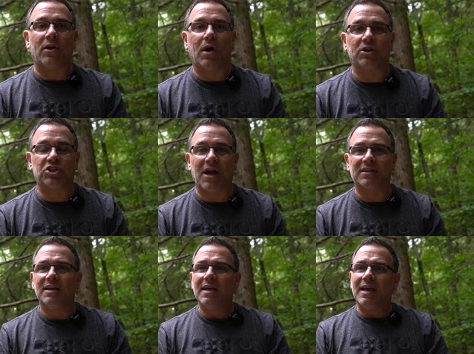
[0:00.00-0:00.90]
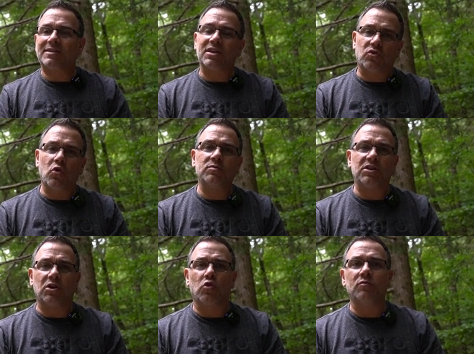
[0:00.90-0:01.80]
on shots. It's the grooms
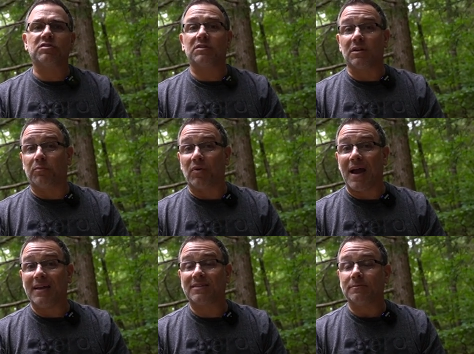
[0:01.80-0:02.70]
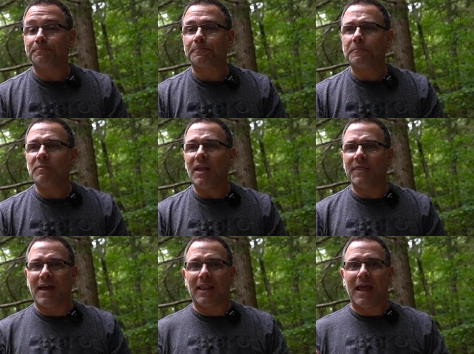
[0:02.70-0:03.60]
and the groomsmen and the brides
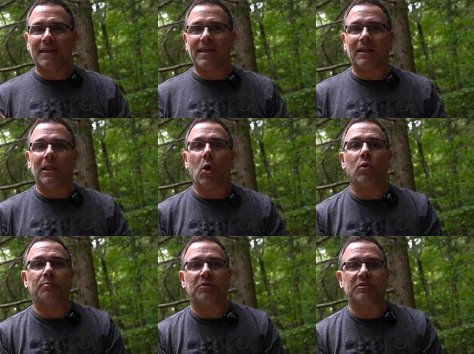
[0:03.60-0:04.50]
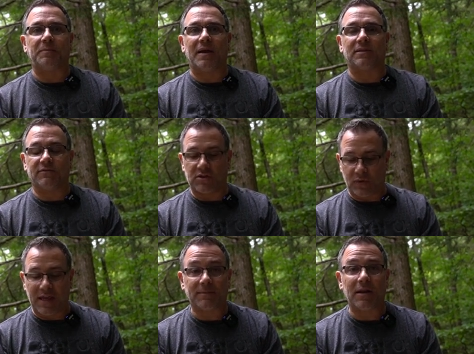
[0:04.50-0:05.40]
that like that lower perspective. So
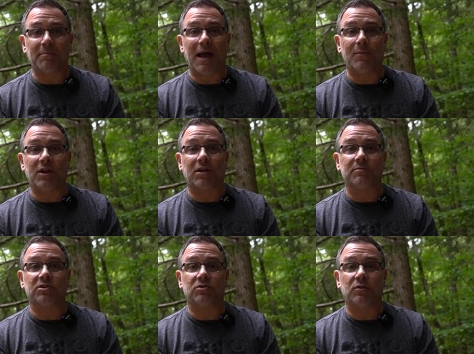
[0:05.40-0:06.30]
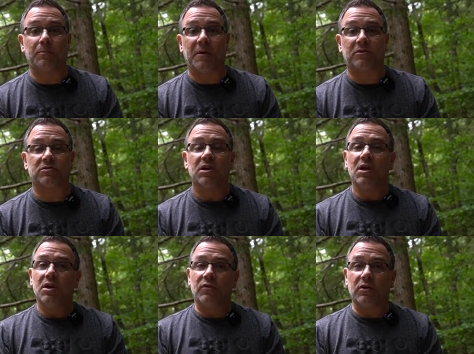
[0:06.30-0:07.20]
keep that in mind when it comes to doing the pictures
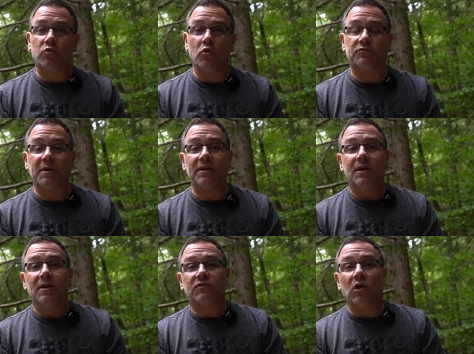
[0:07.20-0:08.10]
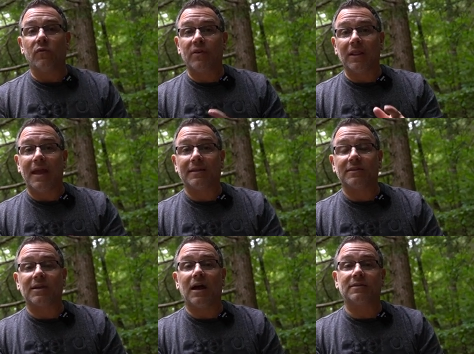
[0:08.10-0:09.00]
for the groomsmen. So if you like
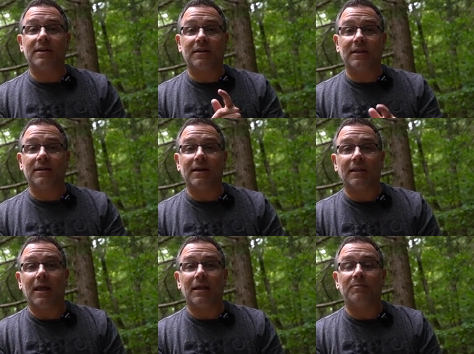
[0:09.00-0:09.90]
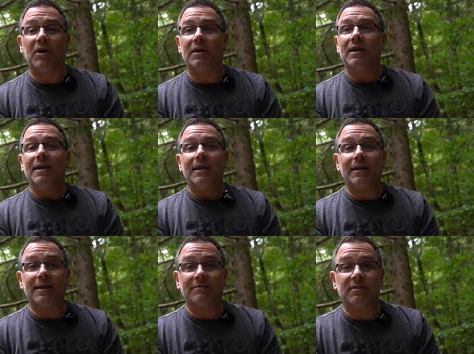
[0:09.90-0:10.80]
this content, click that like button, hit that